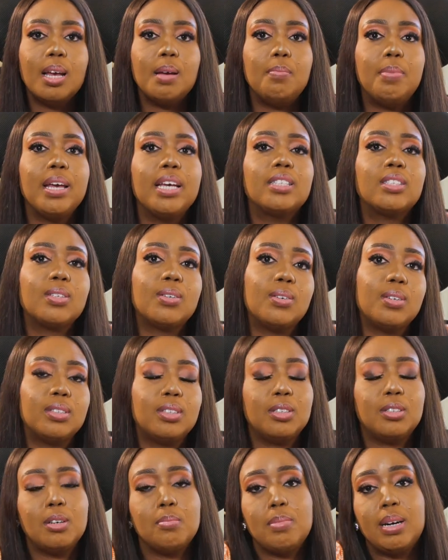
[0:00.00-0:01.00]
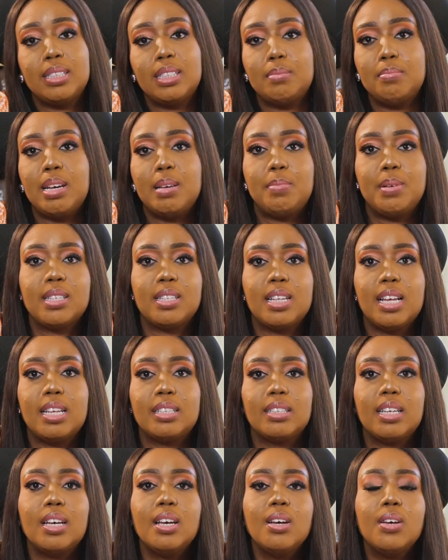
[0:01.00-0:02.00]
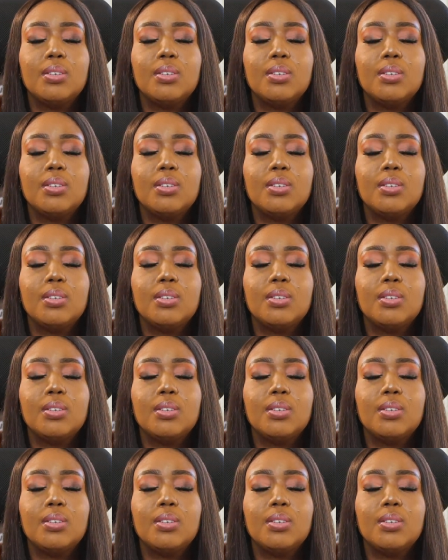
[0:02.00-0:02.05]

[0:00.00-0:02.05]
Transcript: based on the numbers in my business.